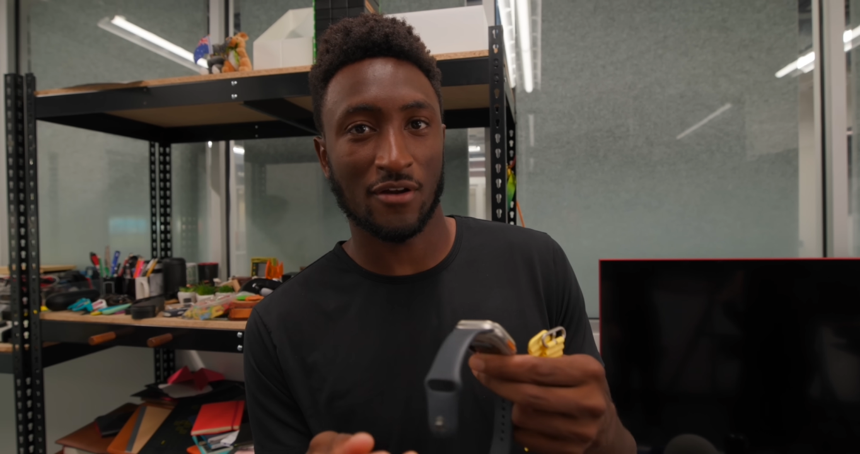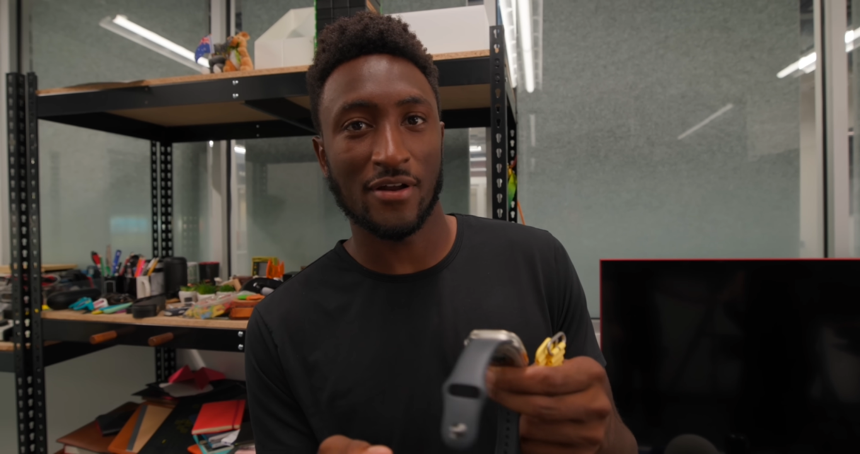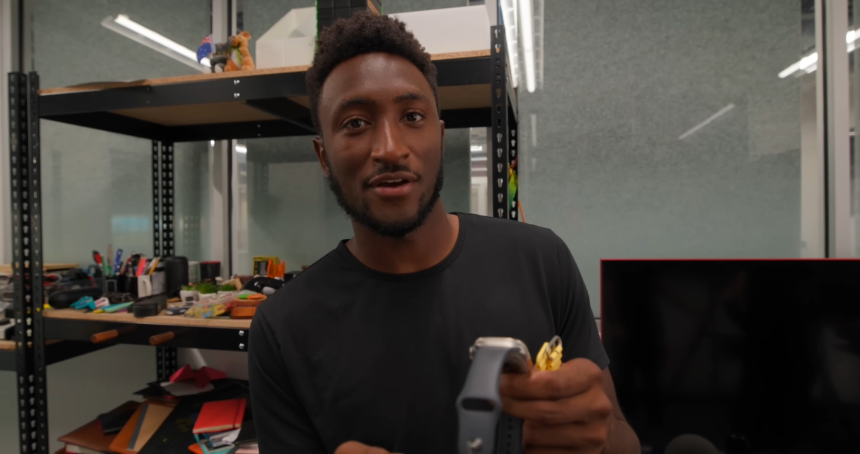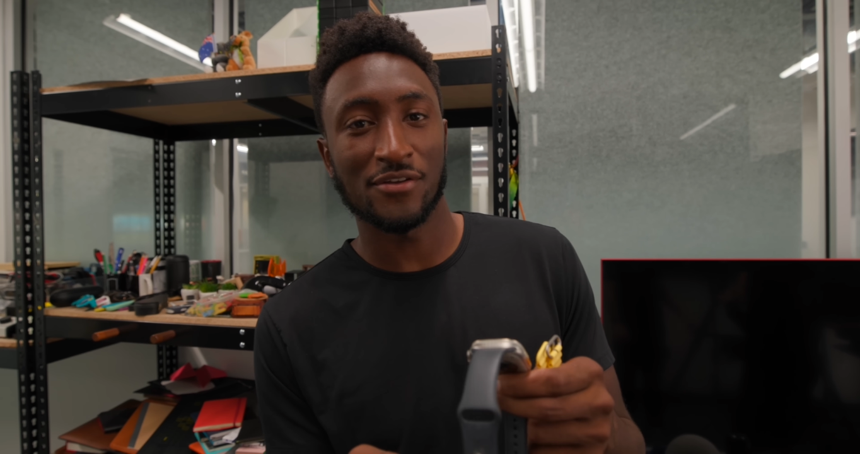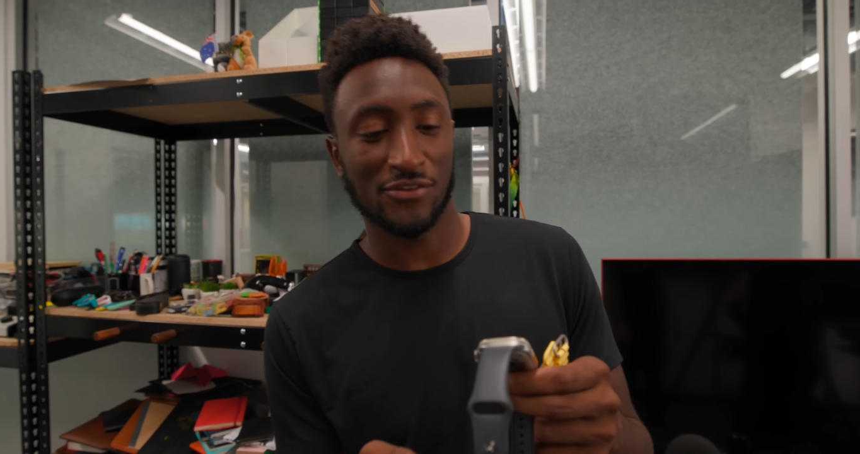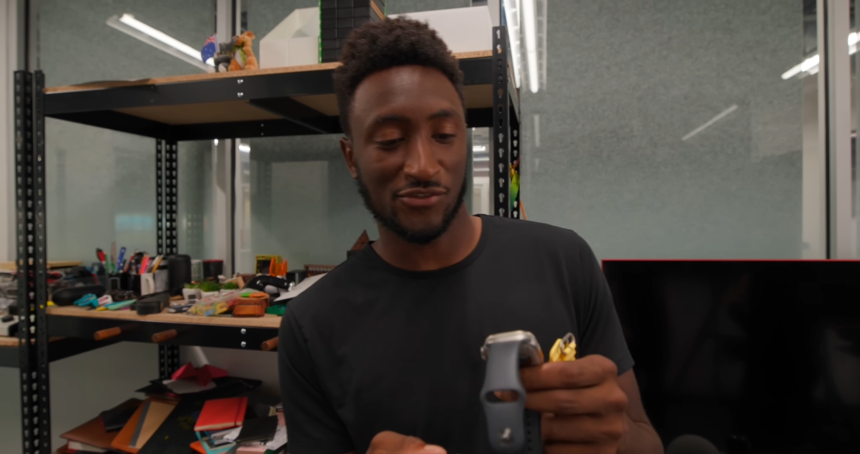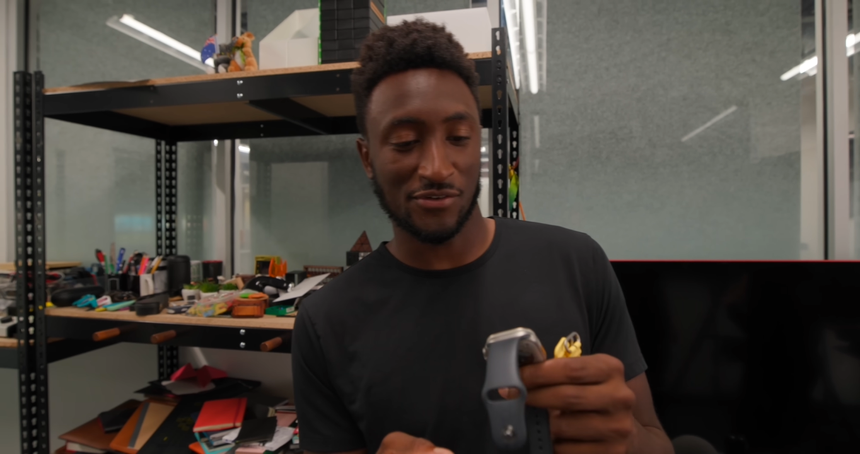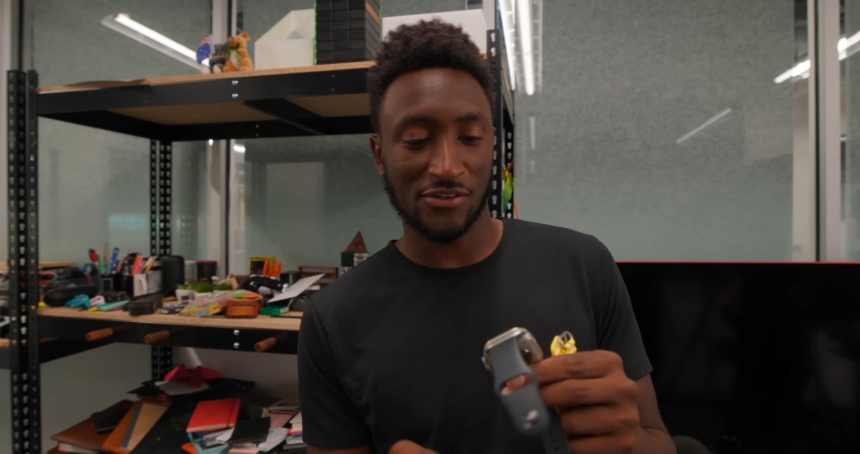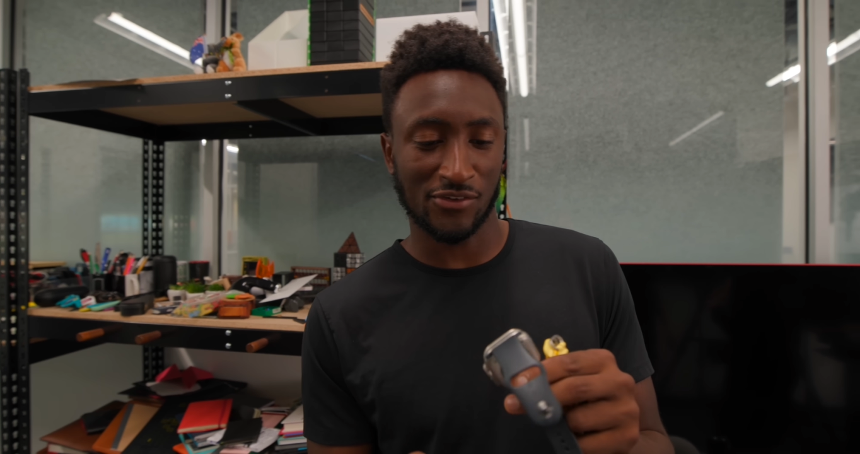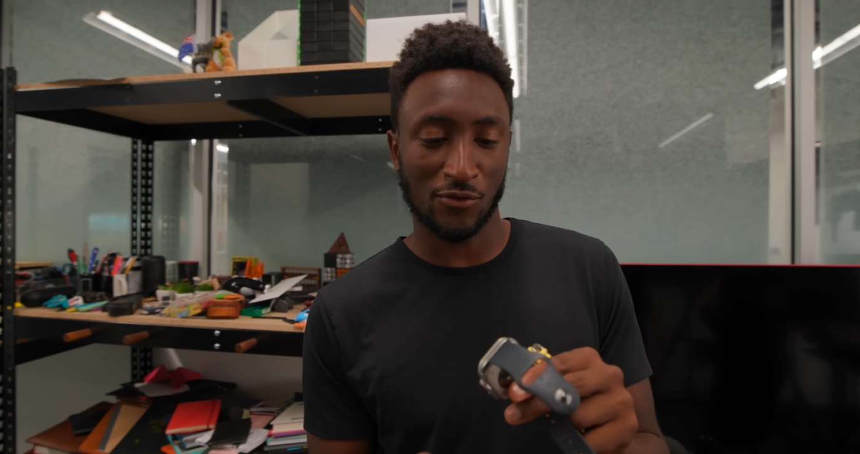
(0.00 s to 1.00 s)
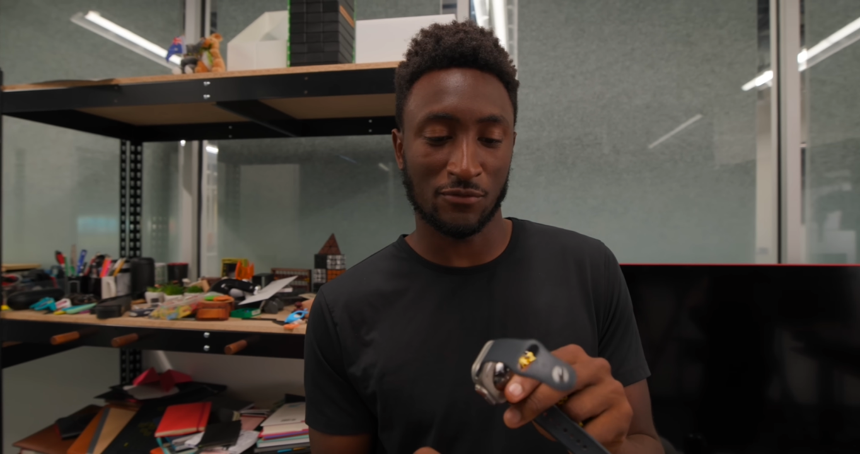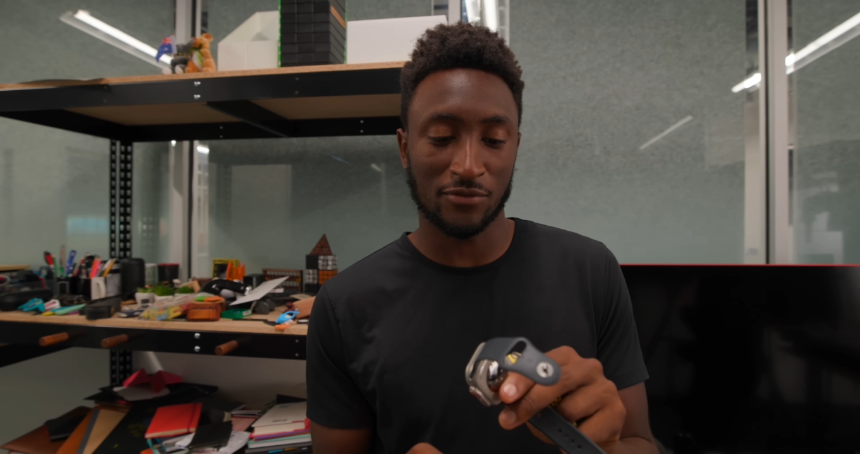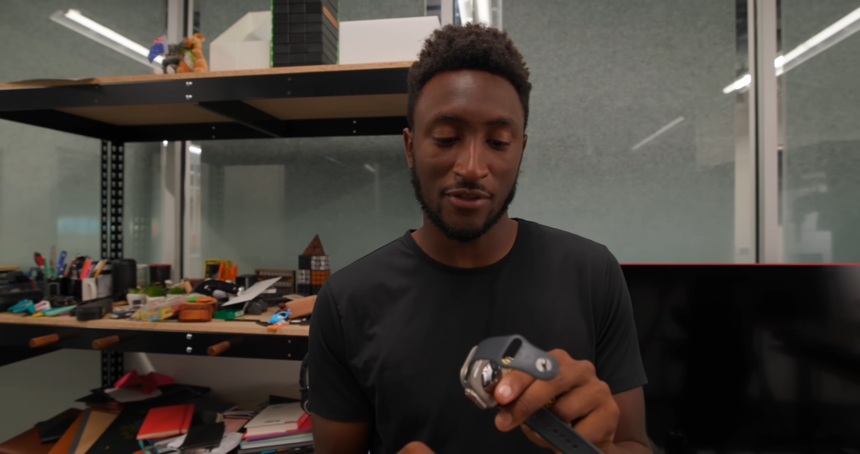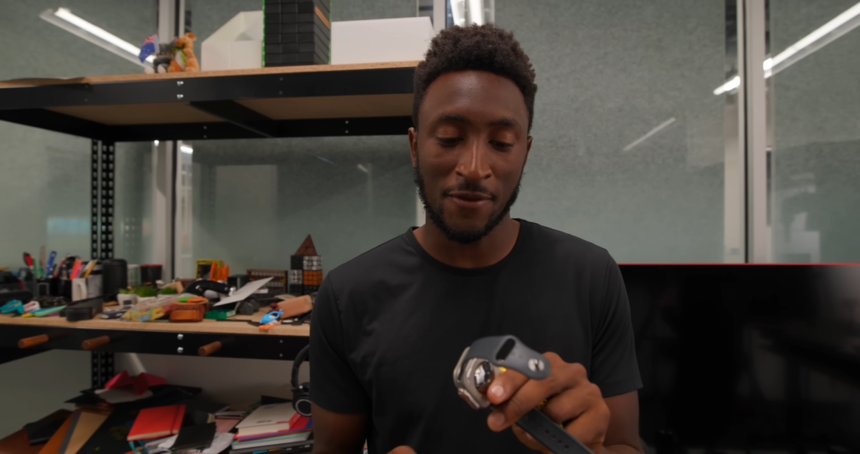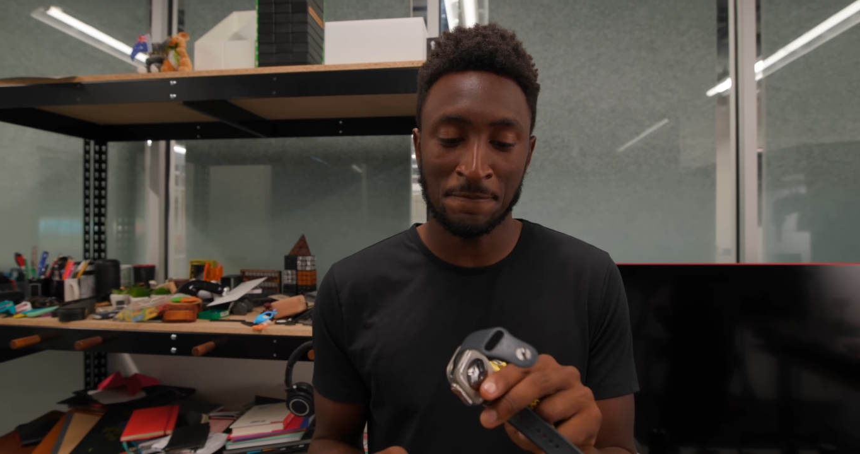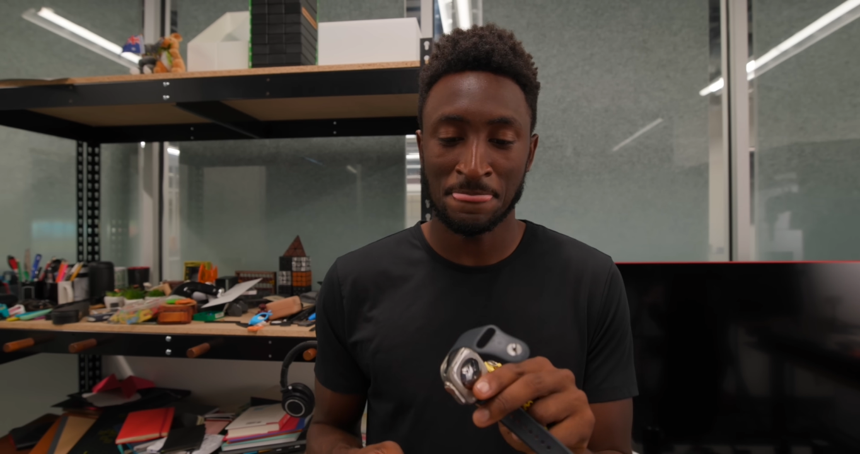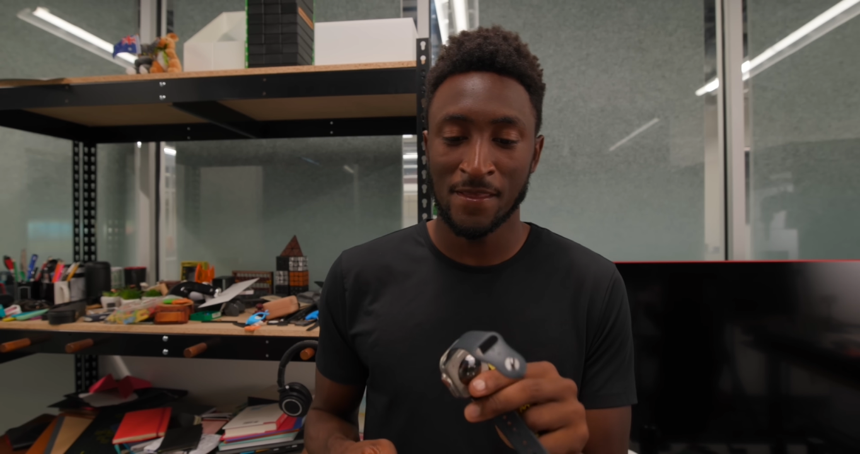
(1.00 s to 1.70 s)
around in the streets and hopefully